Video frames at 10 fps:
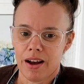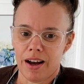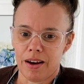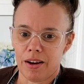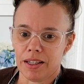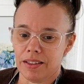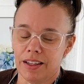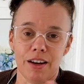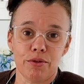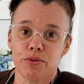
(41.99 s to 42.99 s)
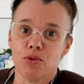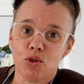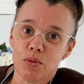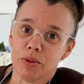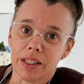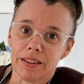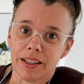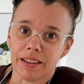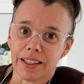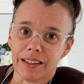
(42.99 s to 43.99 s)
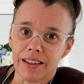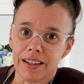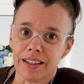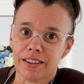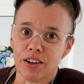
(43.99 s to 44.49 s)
I didn't have a form or anything like that.